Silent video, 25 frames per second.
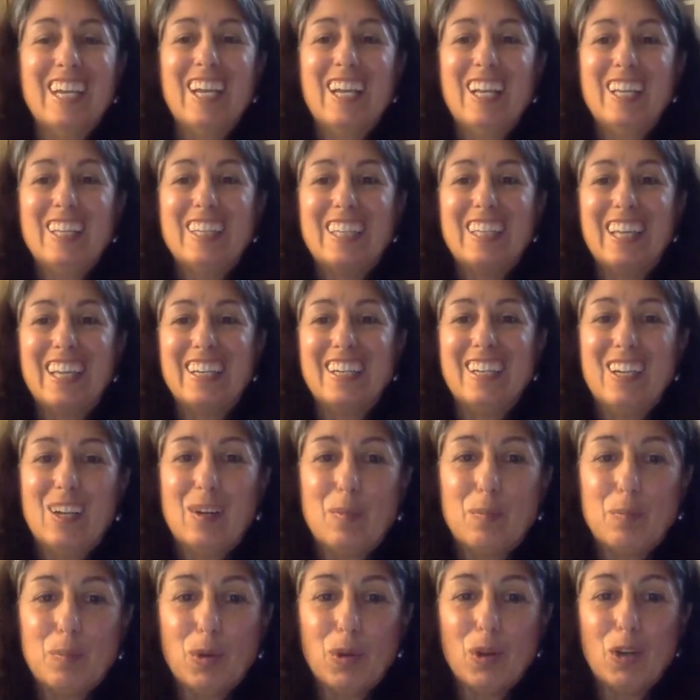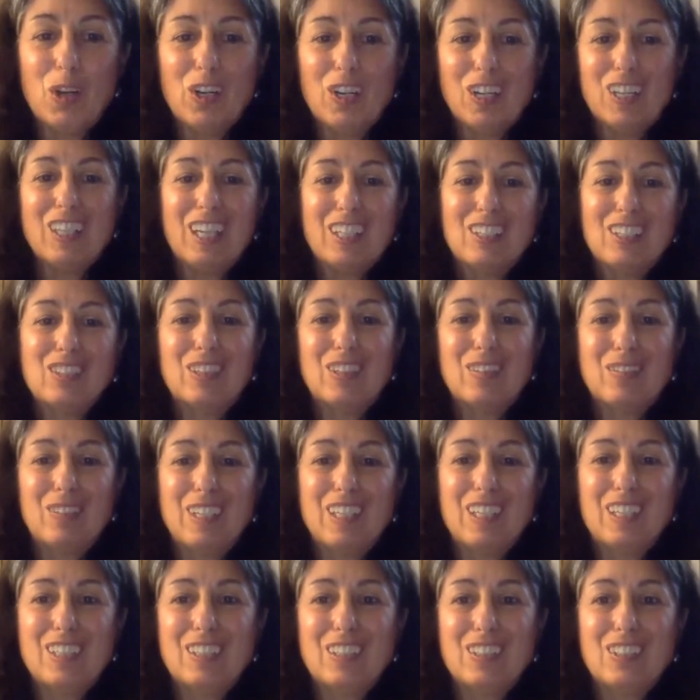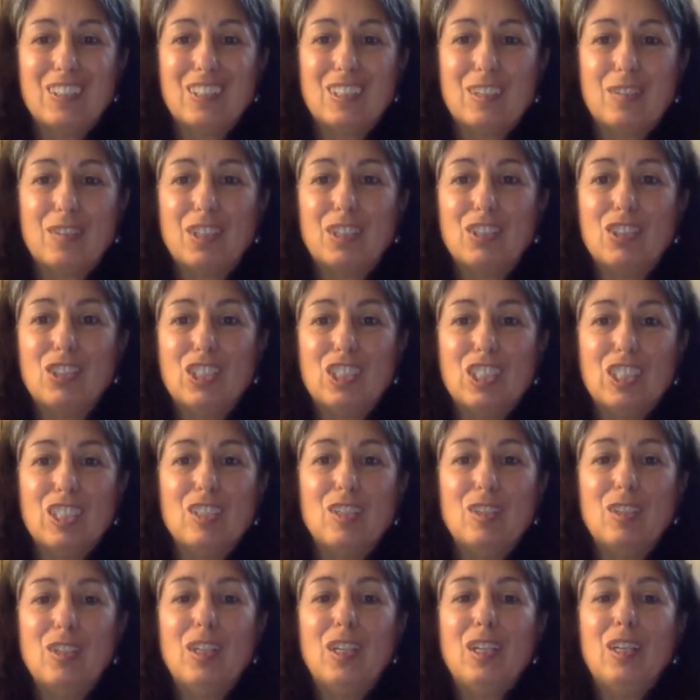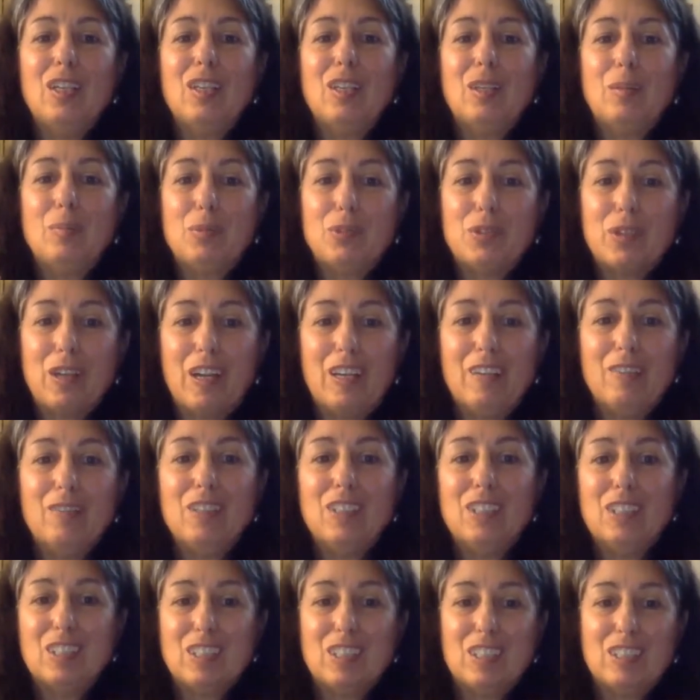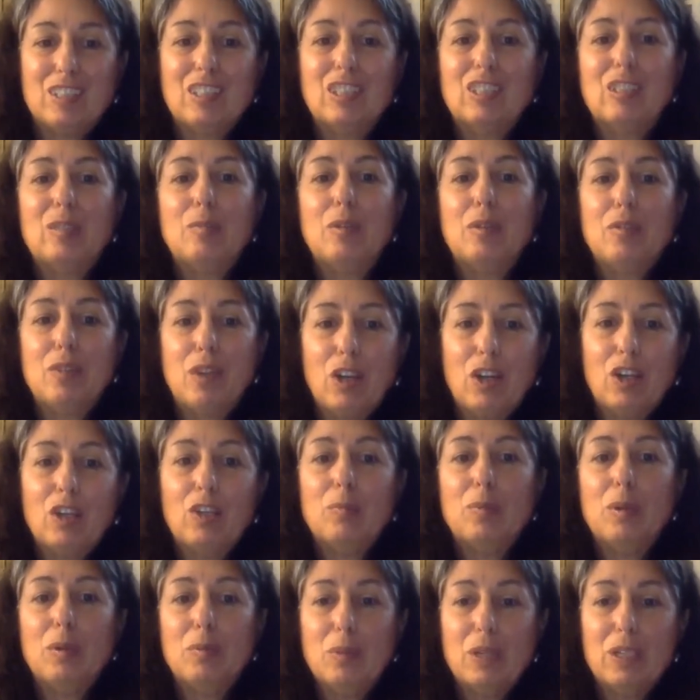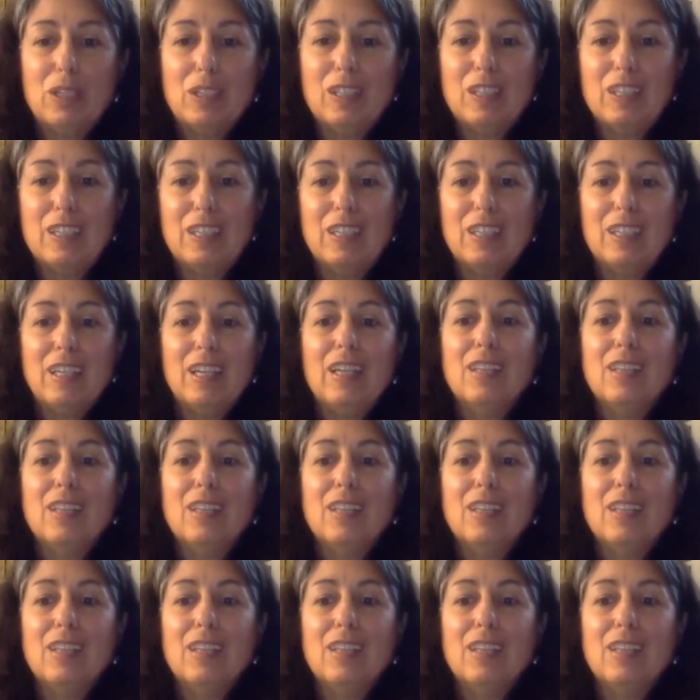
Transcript: that more electric vehicles, if they're still the private system of automobility,